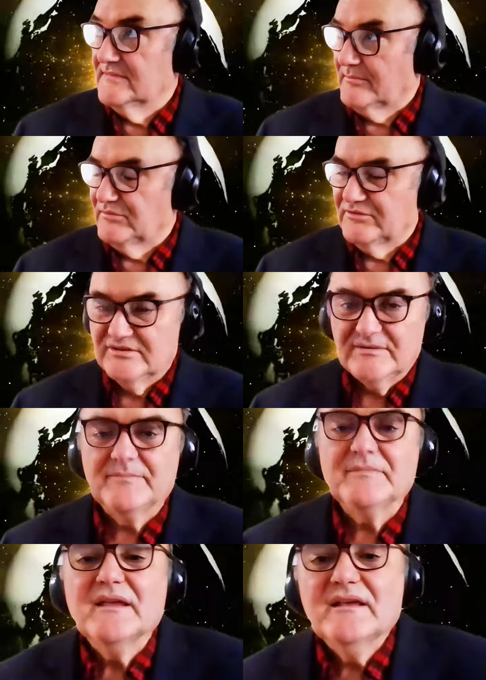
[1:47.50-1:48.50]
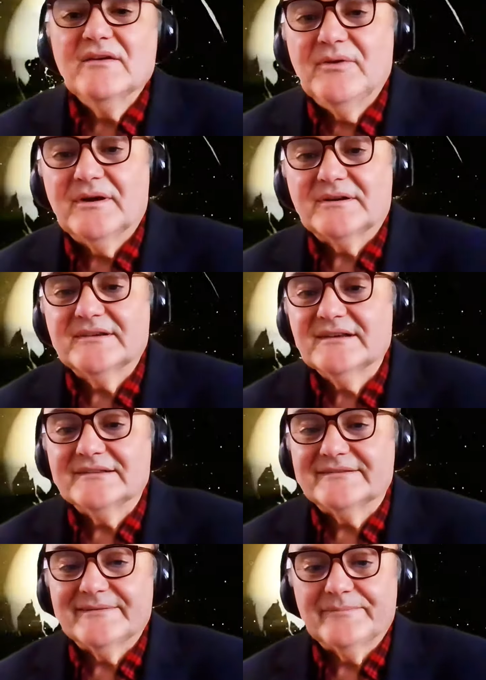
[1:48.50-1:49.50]
deputy were
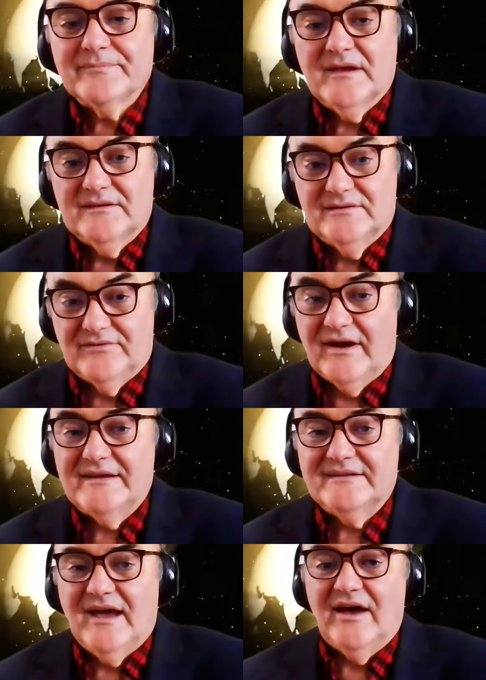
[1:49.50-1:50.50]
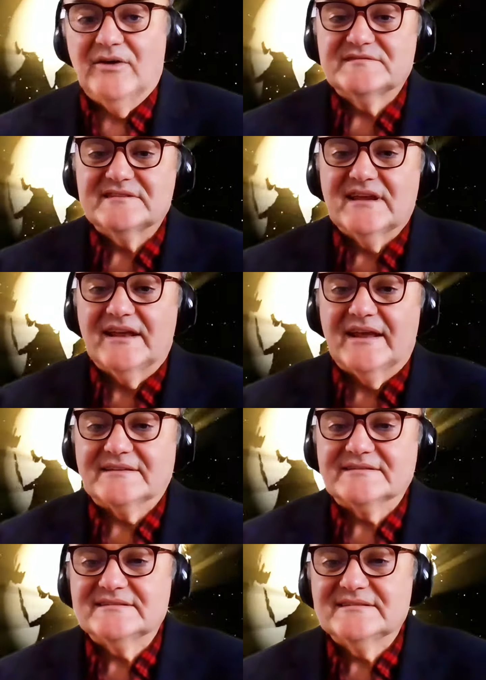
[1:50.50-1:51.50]
killed, the White House
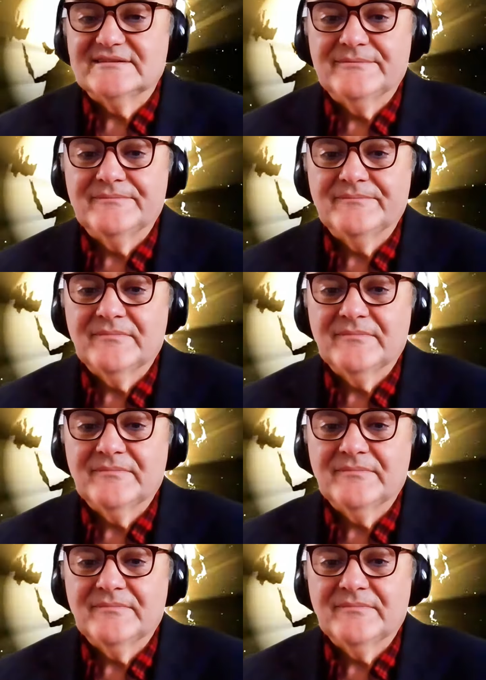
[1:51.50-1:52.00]
announced.